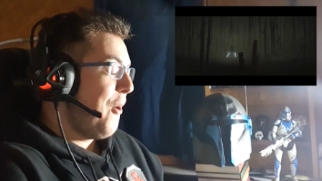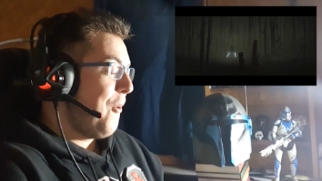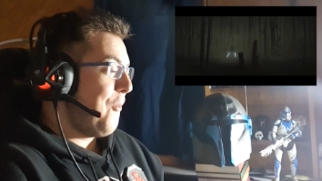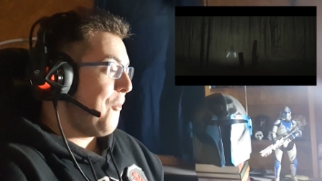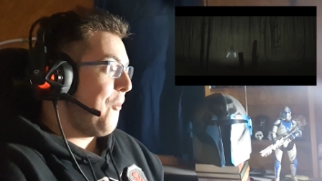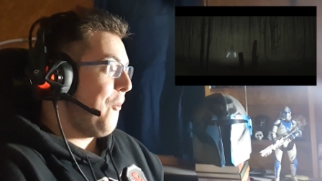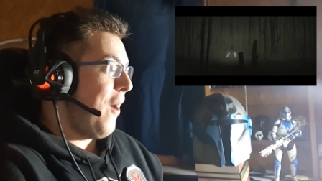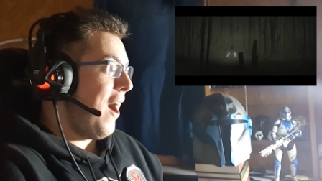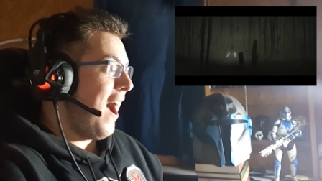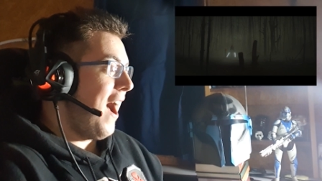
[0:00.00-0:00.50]

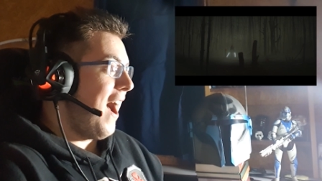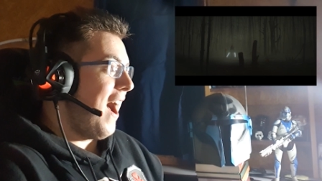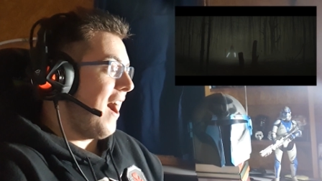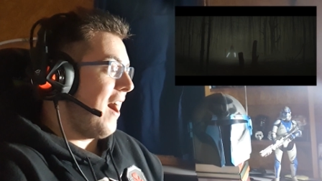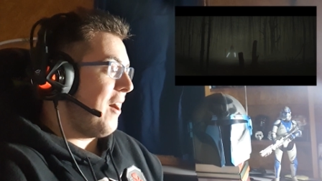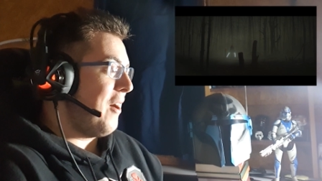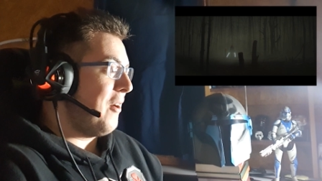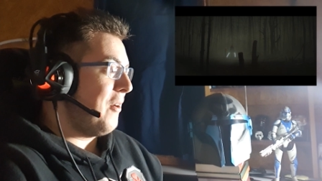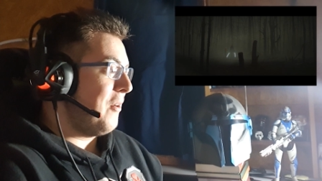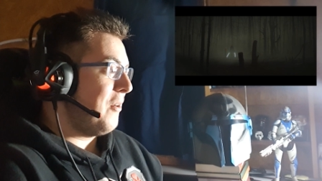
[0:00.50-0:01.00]

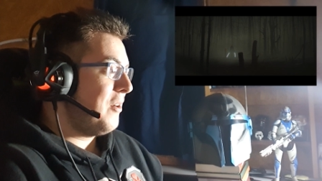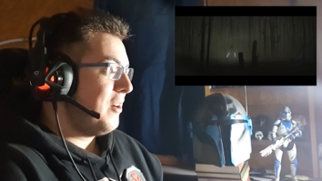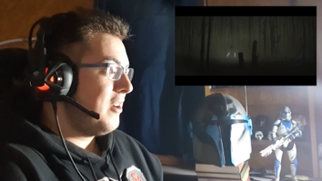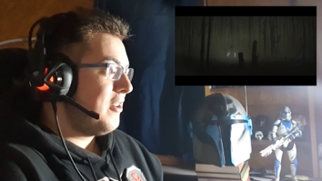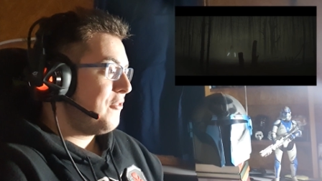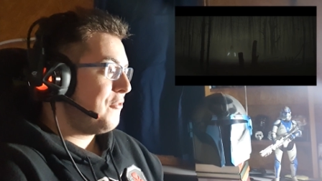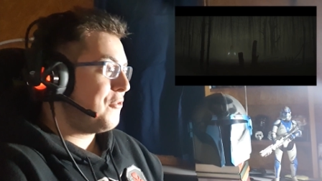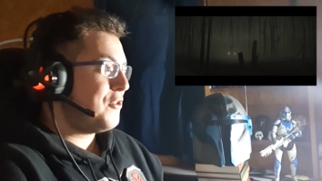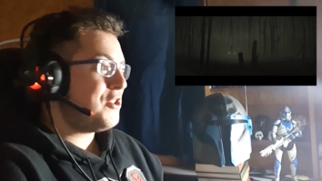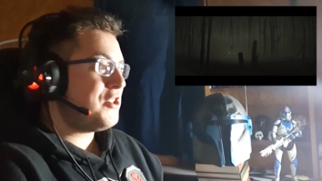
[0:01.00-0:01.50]
Wow!
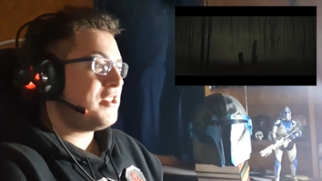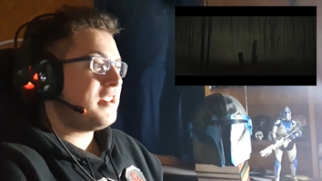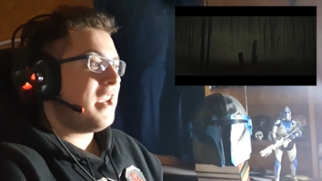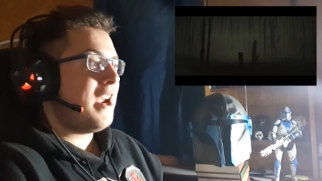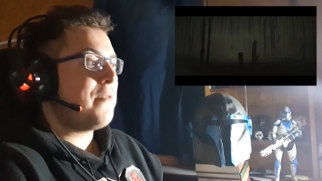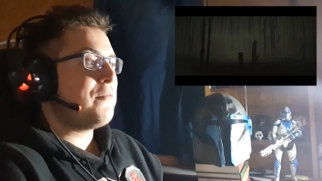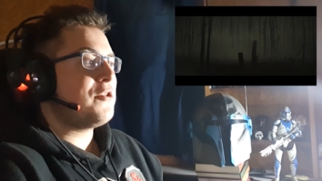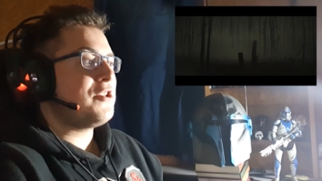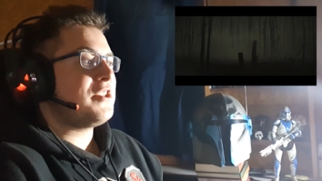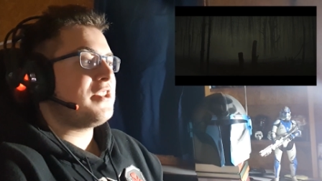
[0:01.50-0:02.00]
First
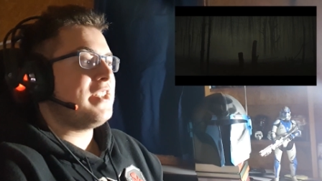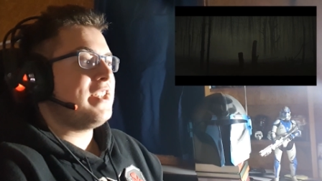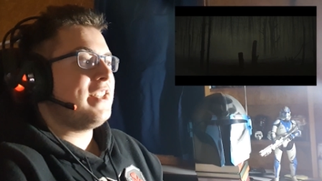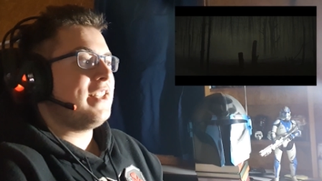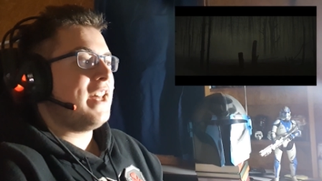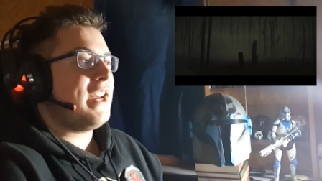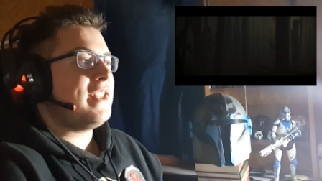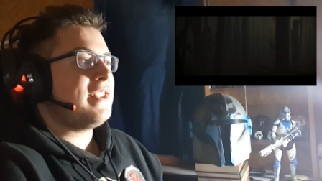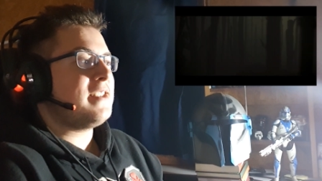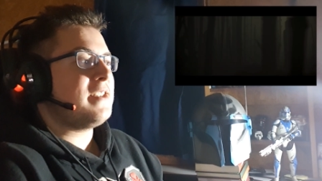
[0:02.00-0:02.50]
time we're seeing
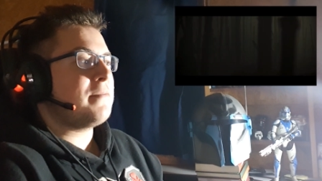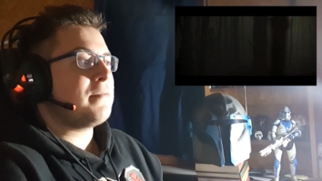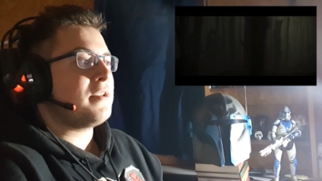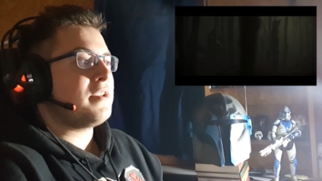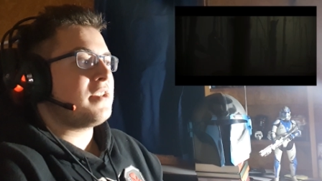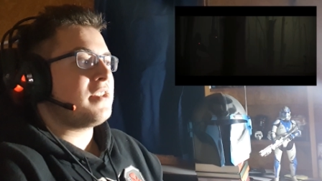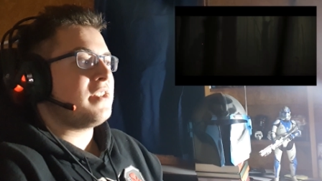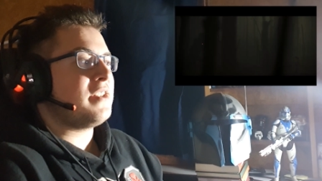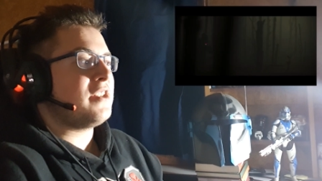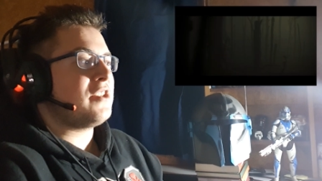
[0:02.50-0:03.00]

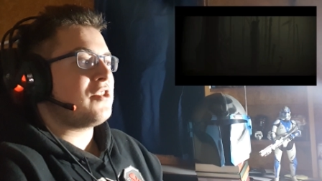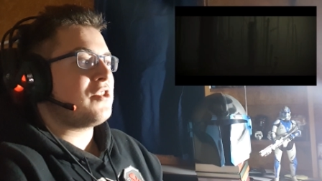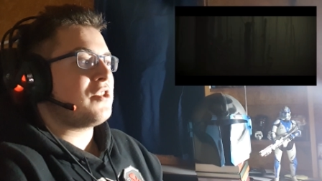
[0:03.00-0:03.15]
lightsabers in this